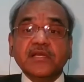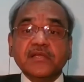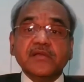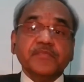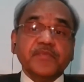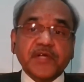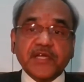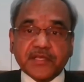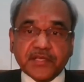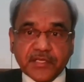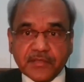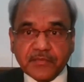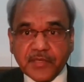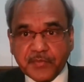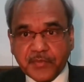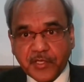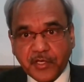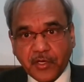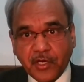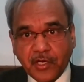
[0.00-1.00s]
interpretation may
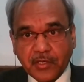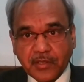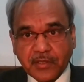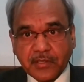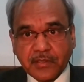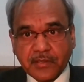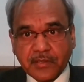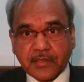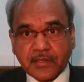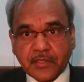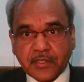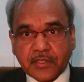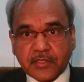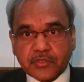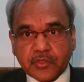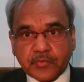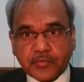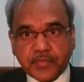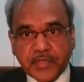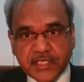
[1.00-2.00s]
be wrong.
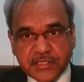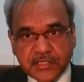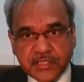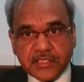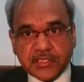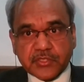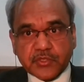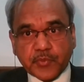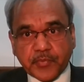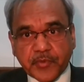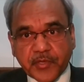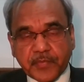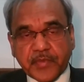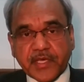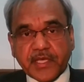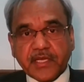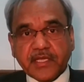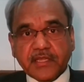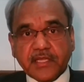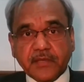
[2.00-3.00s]
So best is to
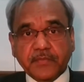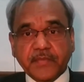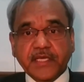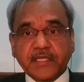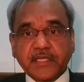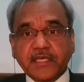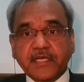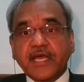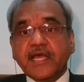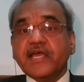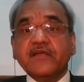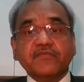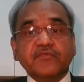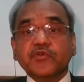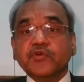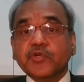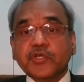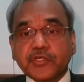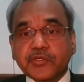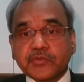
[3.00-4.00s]
prepare in the manner I have
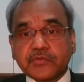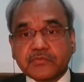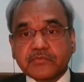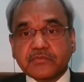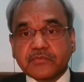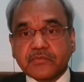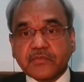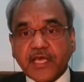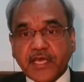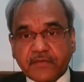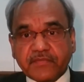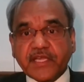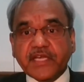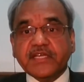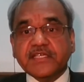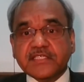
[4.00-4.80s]
told you. Have that